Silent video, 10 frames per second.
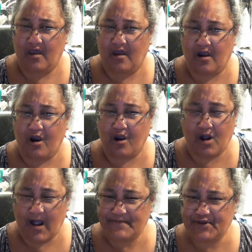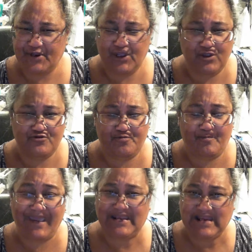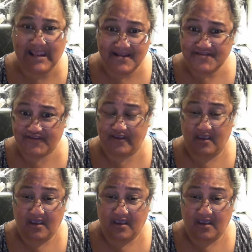Are cops going to use bayonets?